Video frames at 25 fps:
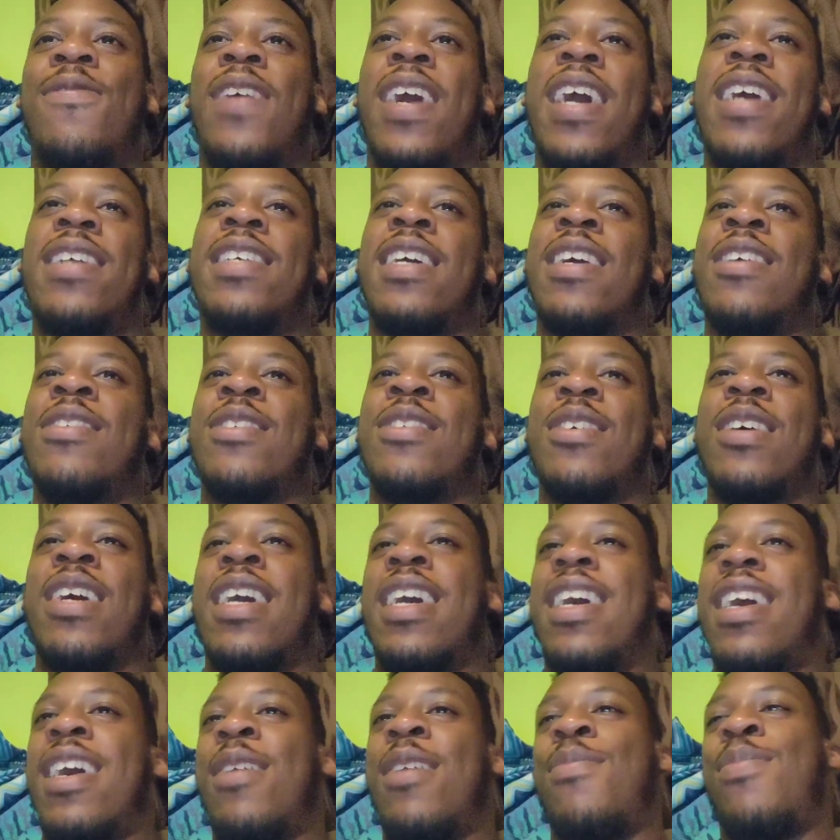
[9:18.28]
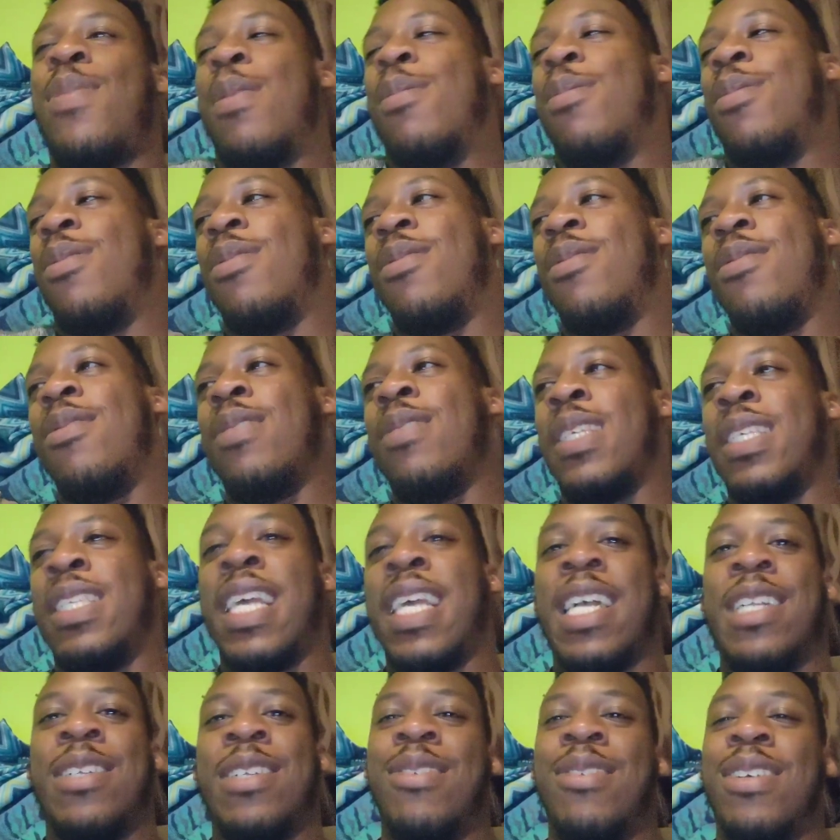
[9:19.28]
5 times. I
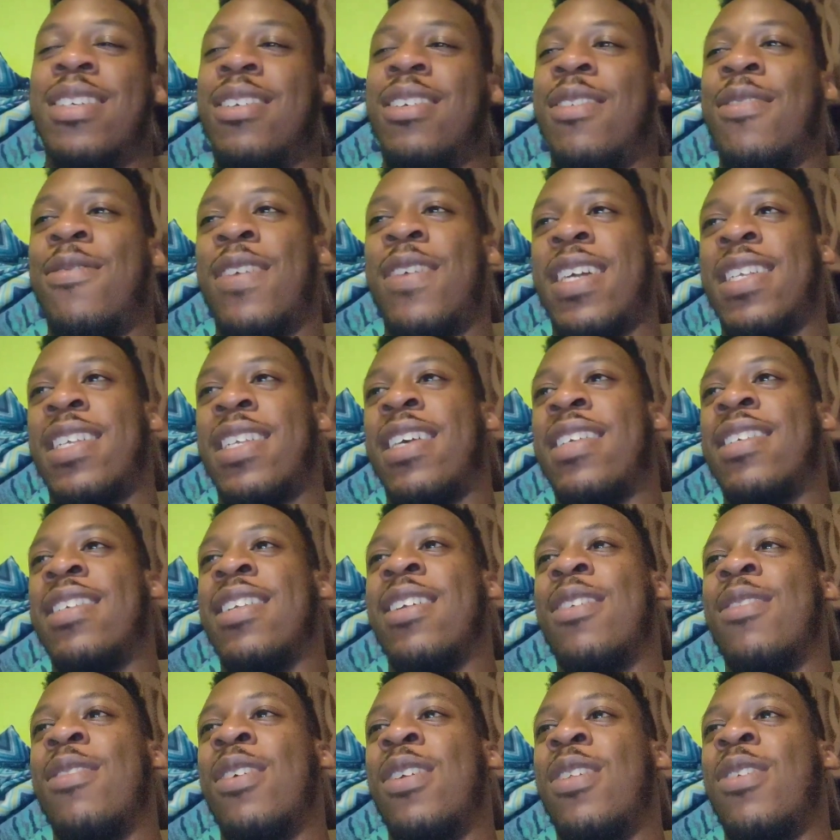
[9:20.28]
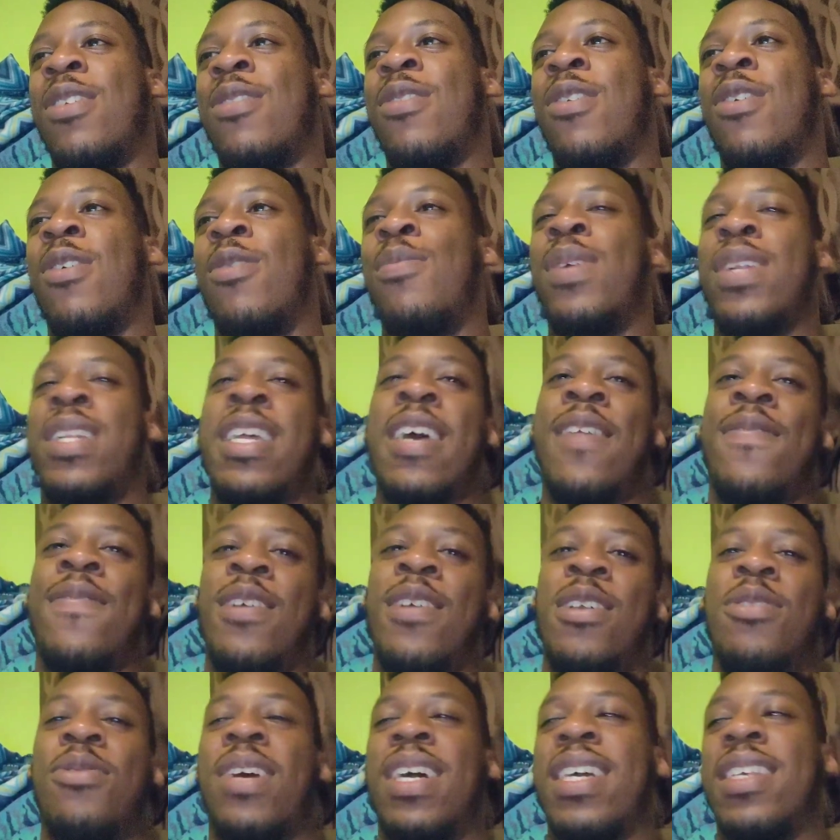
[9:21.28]
probably saturation of 5 times in a row, but
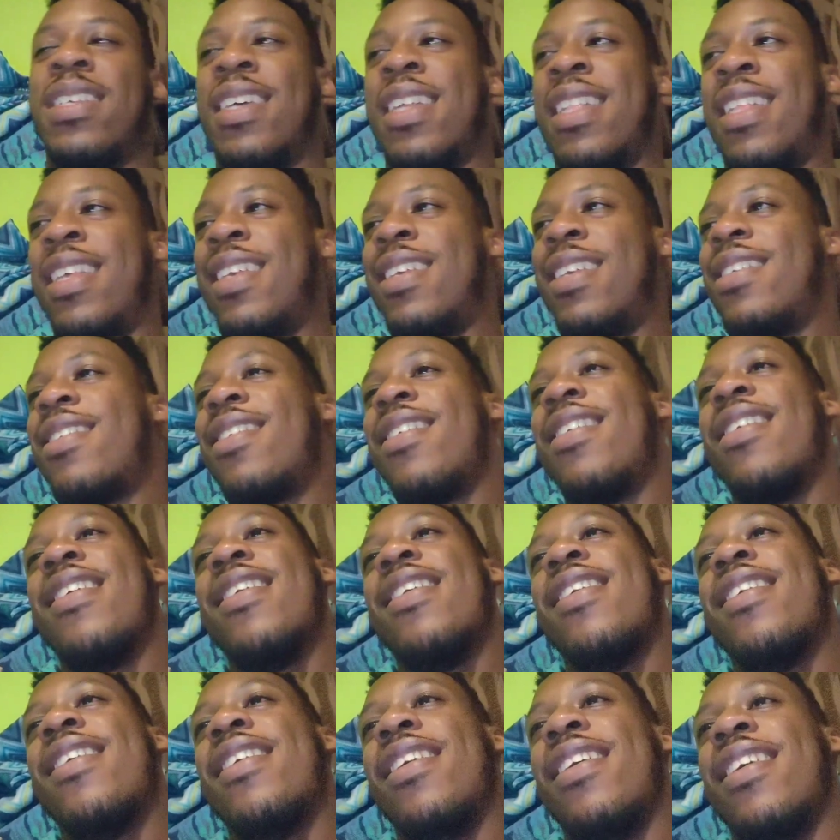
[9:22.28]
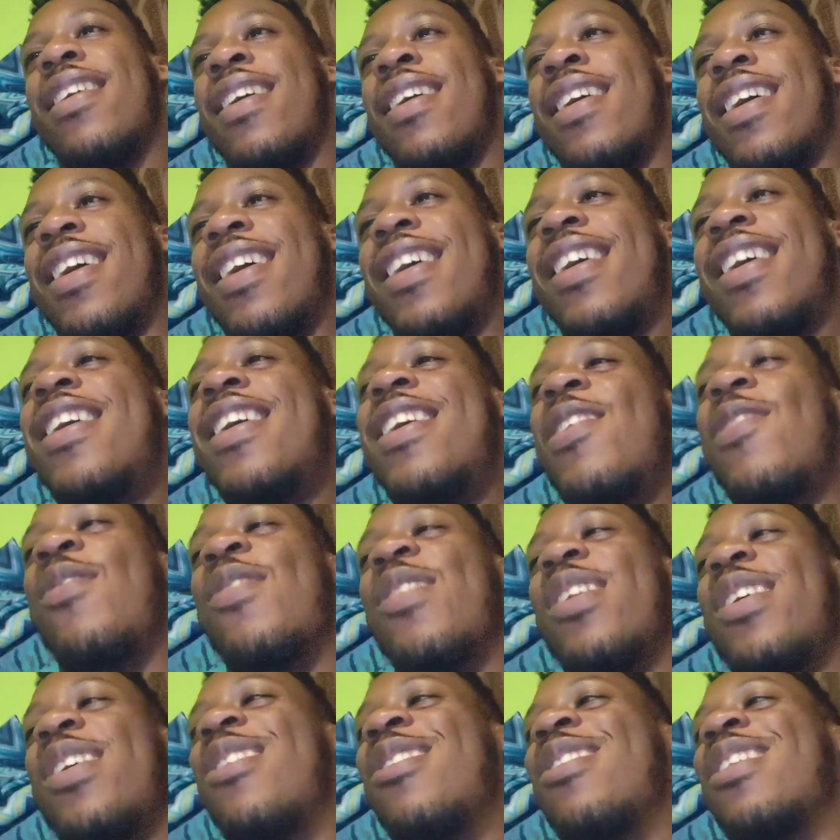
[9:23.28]
definitely twice at least.
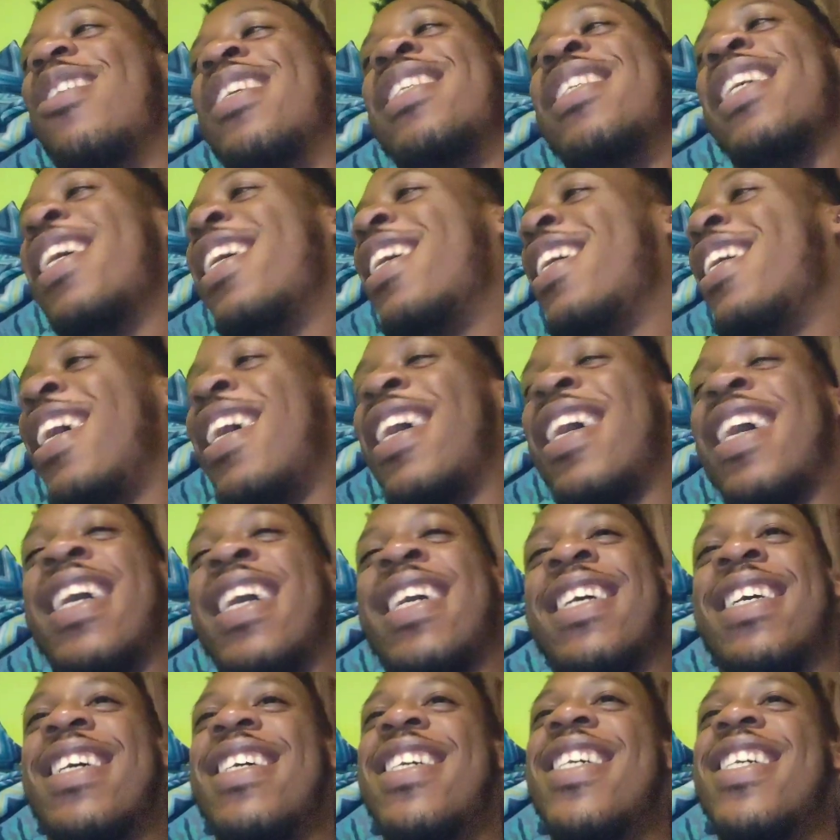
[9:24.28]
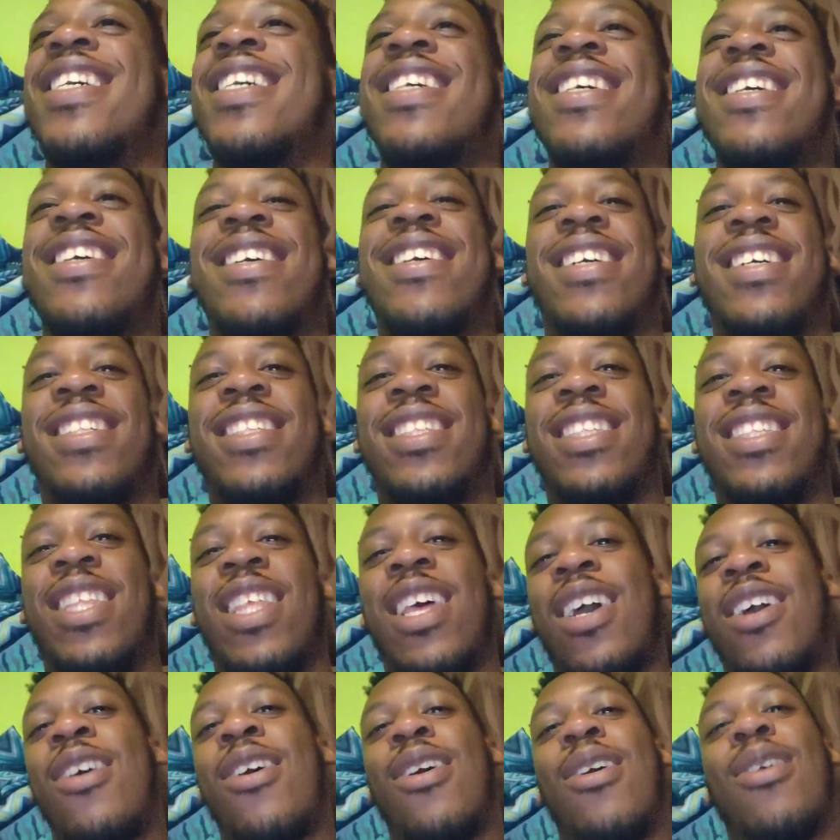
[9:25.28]
We're going
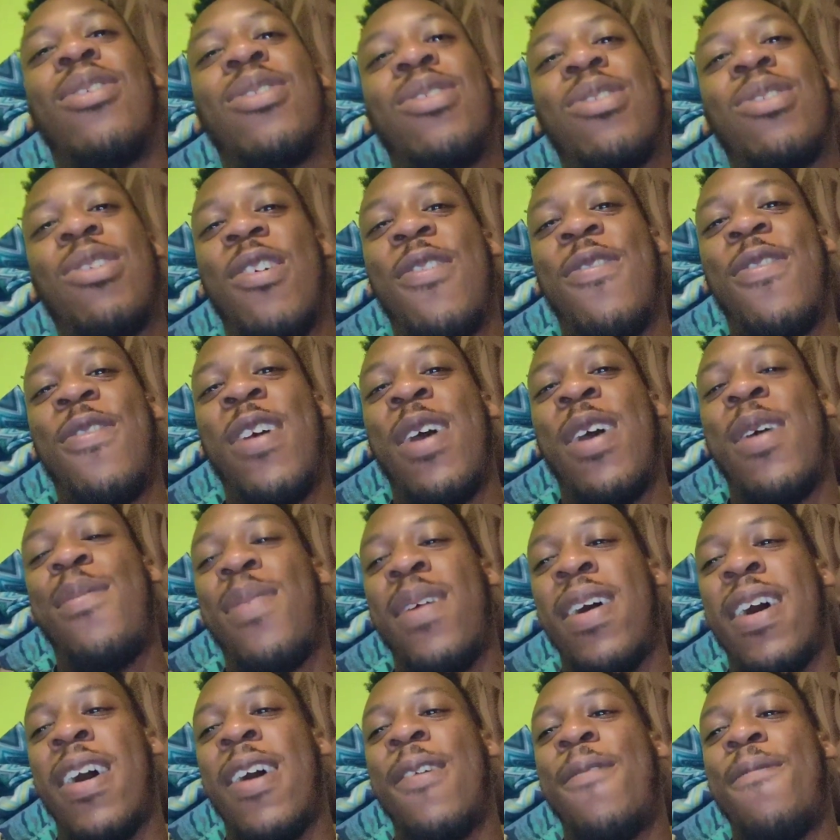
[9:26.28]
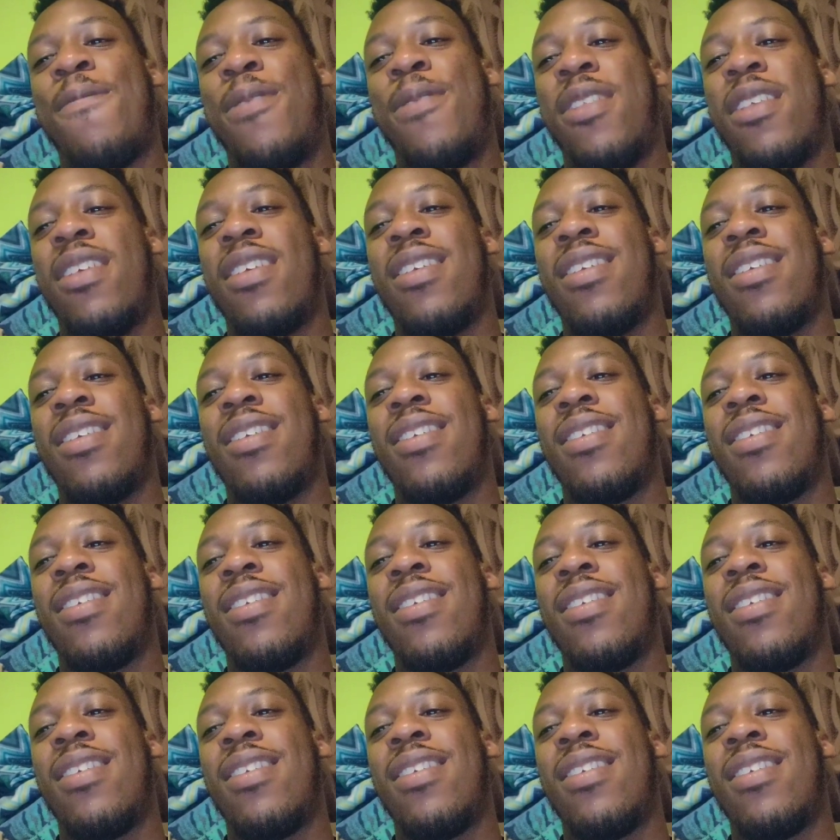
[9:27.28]
the culture of hip hop